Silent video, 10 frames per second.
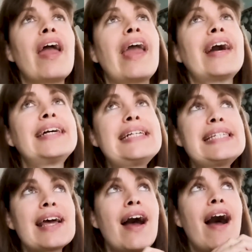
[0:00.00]

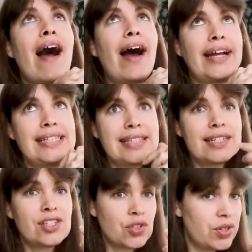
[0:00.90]
And I did
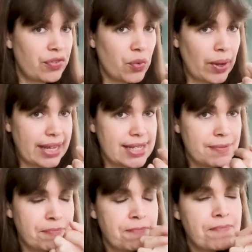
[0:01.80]
this two different
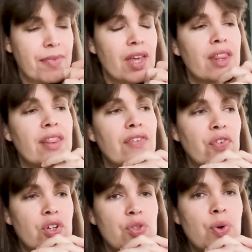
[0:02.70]
ways. The
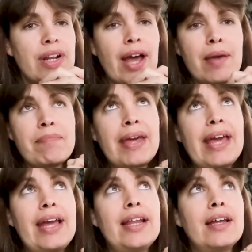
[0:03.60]
first one, I
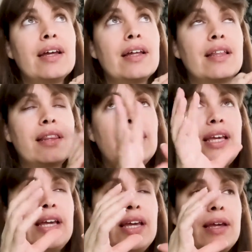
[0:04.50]
made
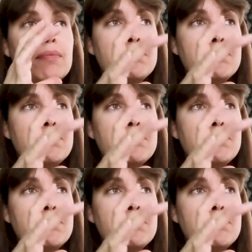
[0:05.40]
the